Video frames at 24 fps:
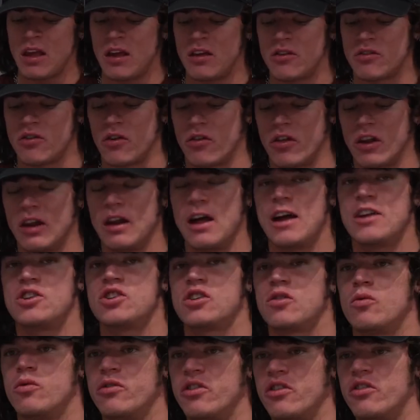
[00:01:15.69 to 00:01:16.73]
So the
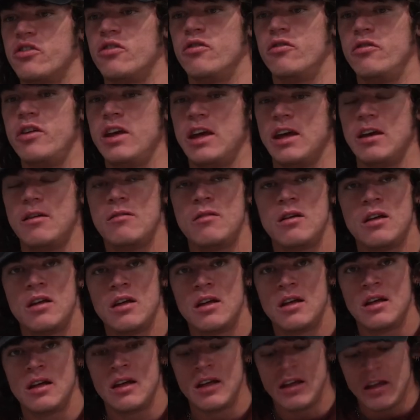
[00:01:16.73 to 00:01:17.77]
logic with the sous vide
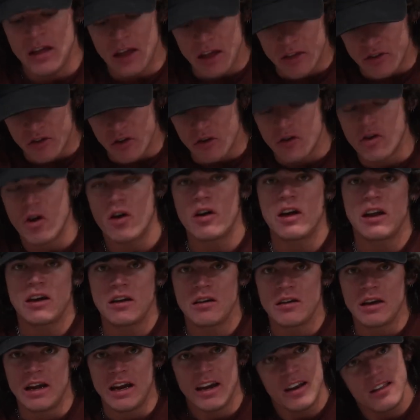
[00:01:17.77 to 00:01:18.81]
is you cook it
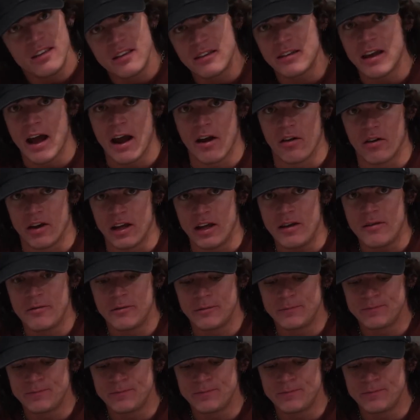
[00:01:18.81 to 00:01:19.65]
in its entirety,